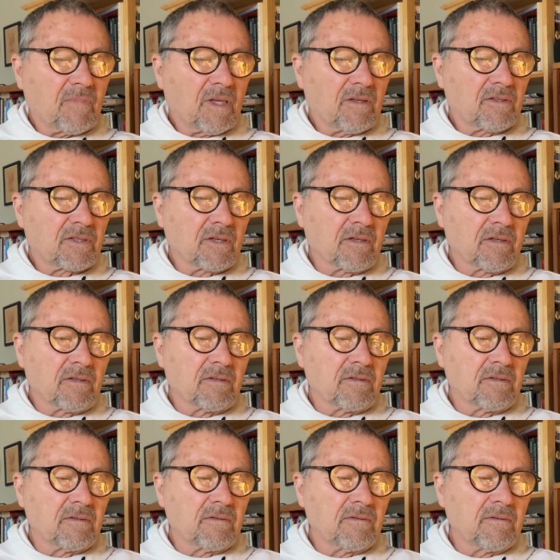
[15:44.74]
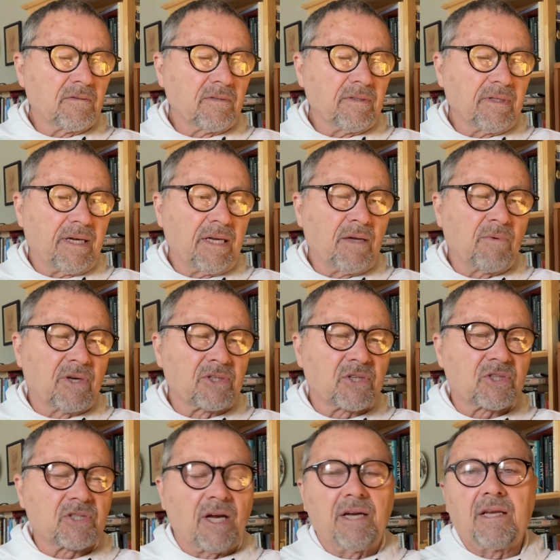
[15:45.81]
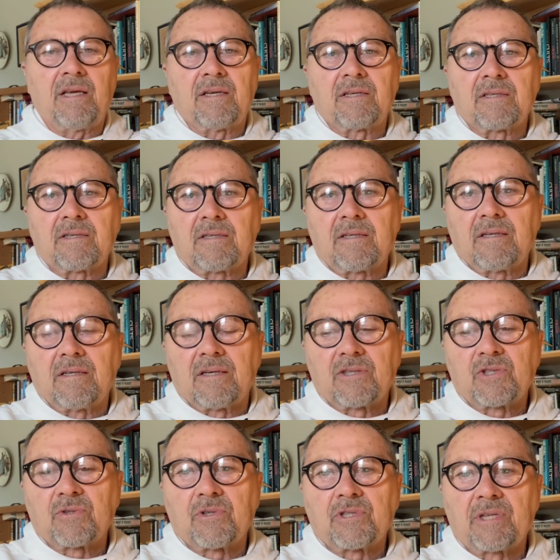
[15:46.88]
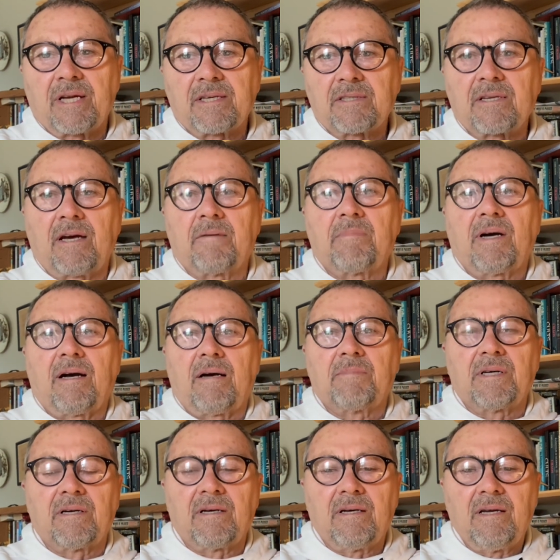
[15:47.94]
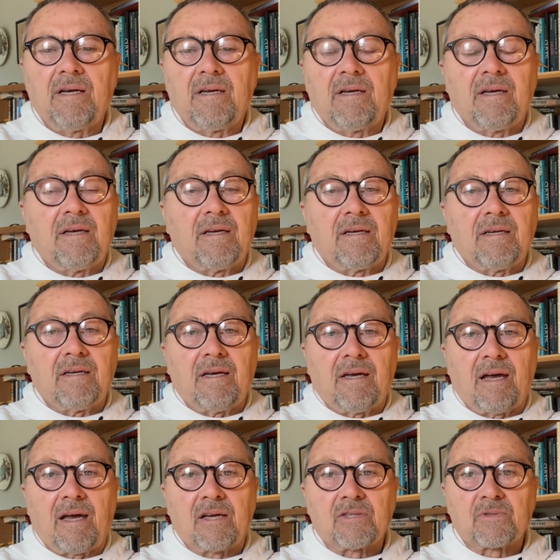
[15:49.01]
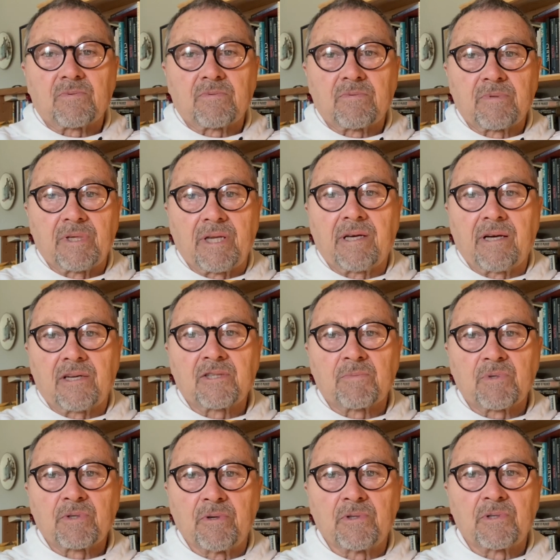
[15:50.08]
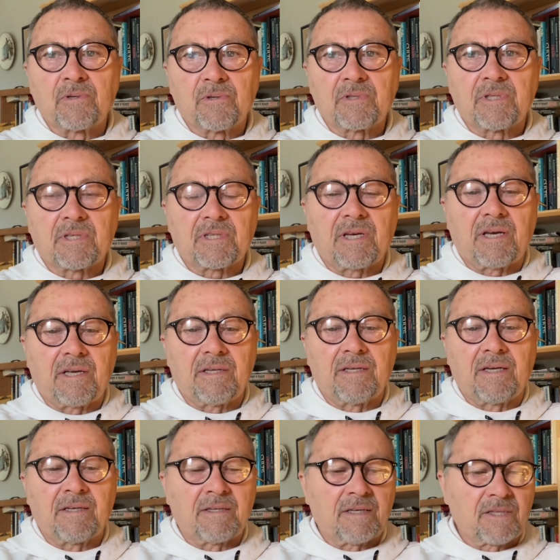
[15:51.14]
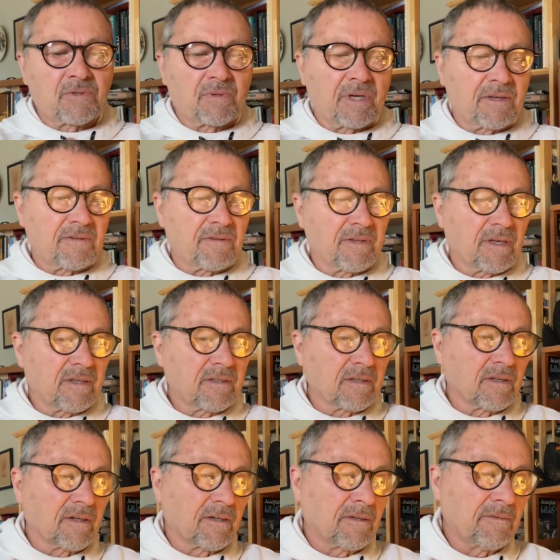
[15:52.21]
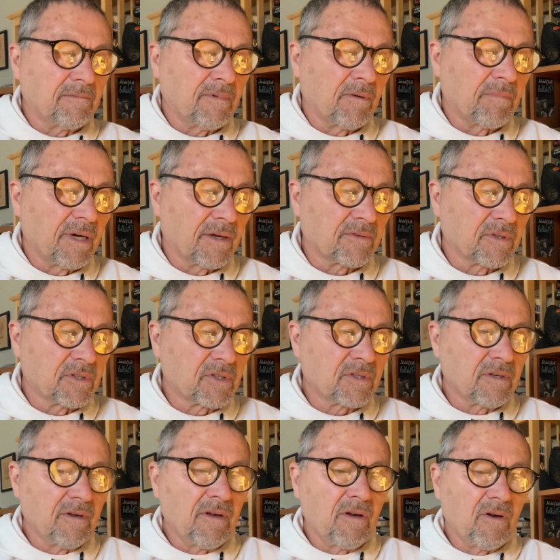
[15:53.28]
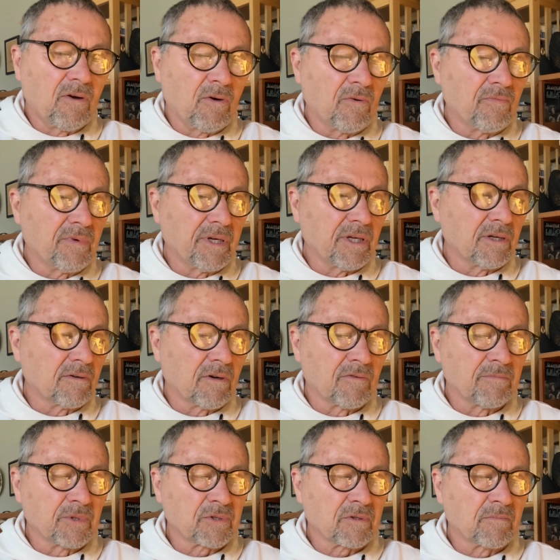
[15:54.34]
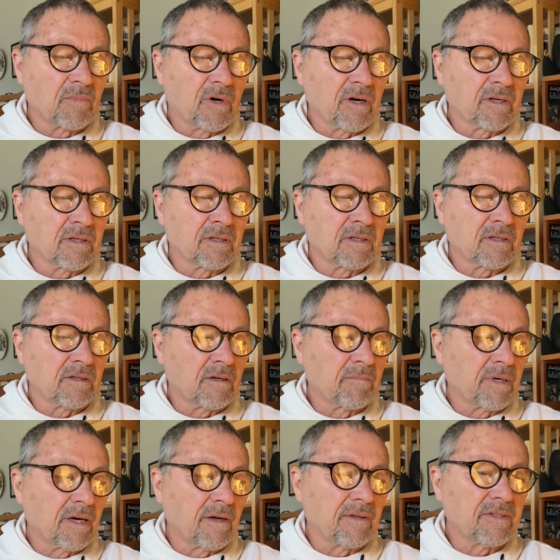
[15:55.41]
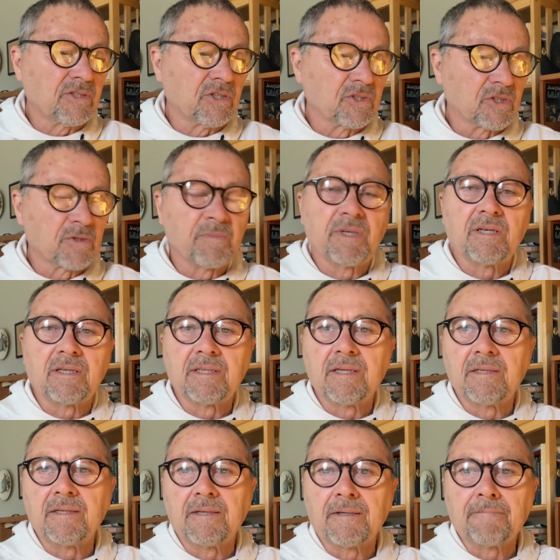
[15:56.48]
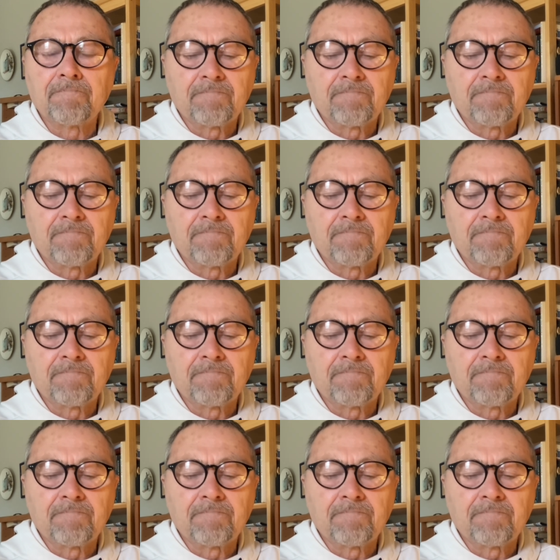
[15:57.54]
So anyone citing a source like Sai Baba has really got some screws loose in his head, and that's what I think about this whole video of Mr. Martin about Jesus being in India.